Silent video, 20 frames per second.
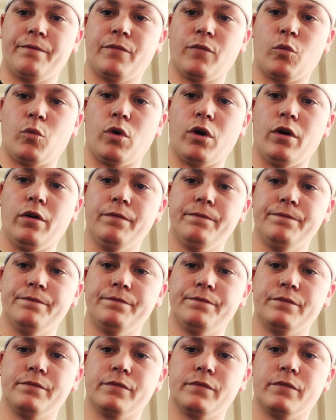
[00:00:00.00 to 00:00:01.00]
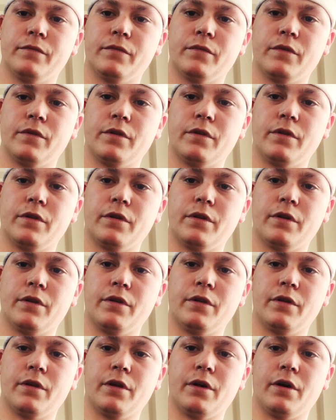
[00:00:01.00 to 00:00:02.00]
wall
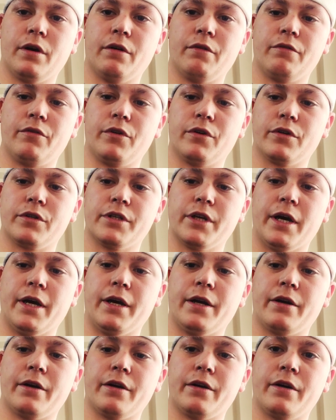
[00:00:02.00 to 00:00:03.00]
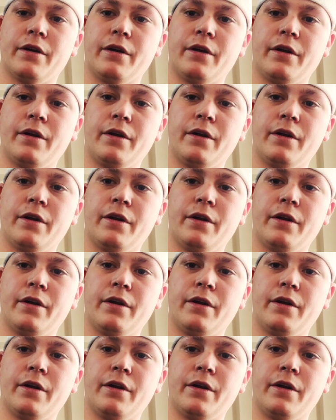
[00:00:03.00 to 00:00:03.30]
of your tire.